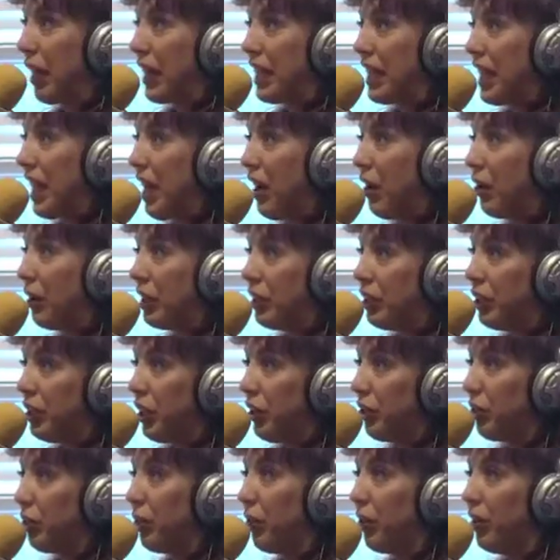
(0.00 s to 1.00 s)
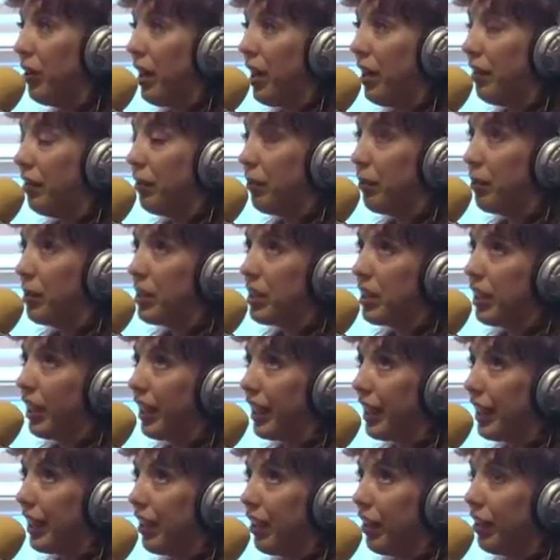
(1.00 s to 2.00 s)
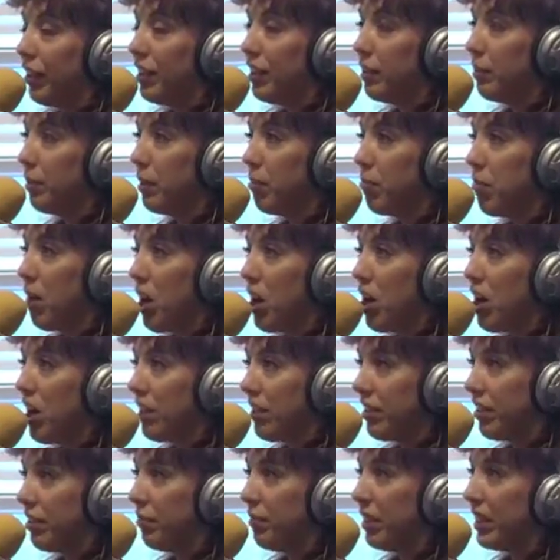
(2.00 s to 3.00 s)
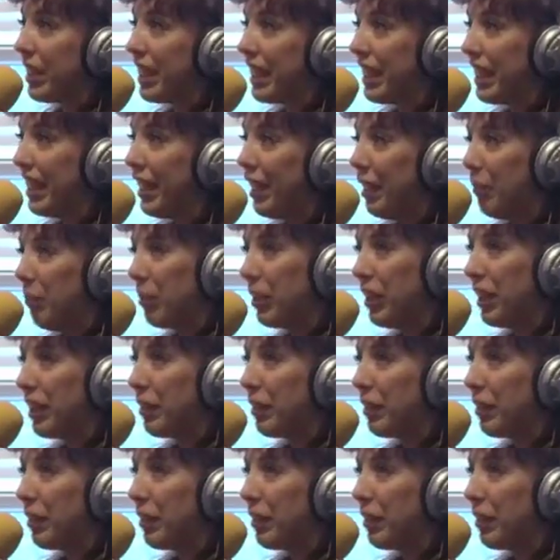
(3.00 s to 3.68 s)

now in general. Everyone's like Elizabeth Moss, and I'm like, yeah, but like